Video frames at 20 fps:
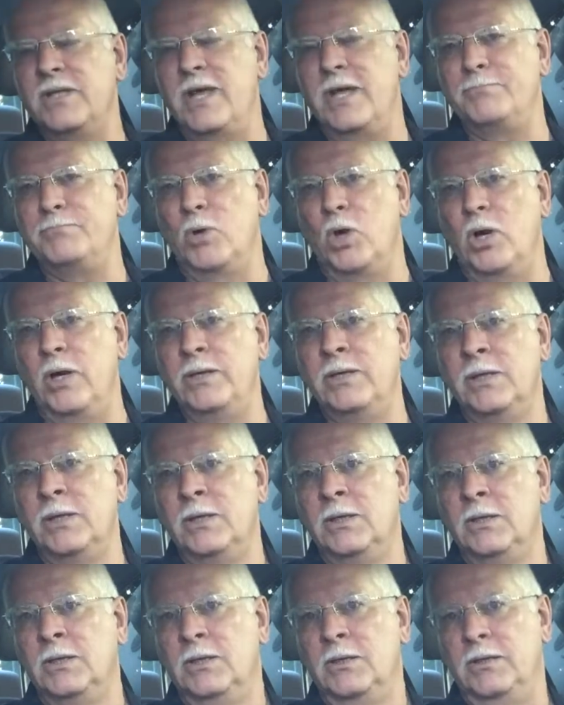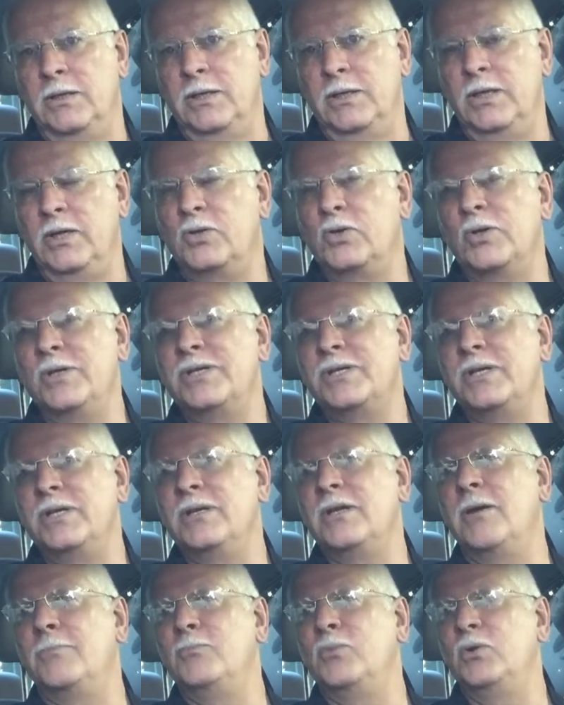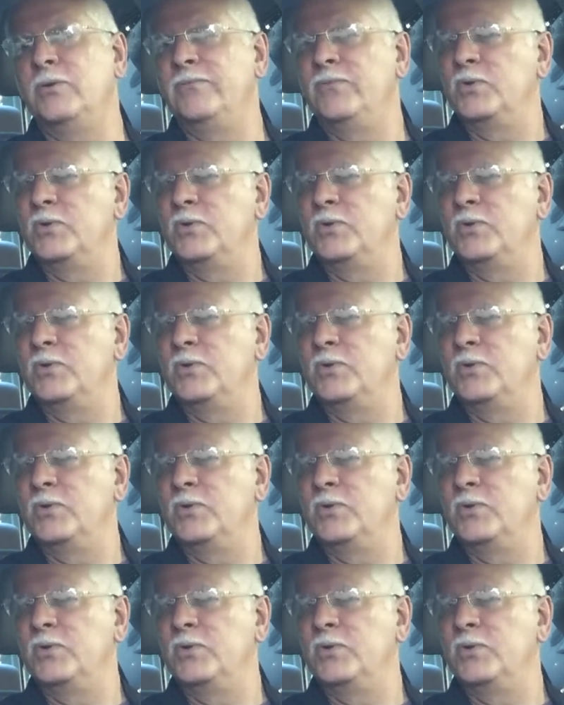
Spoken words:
that by the increasing number of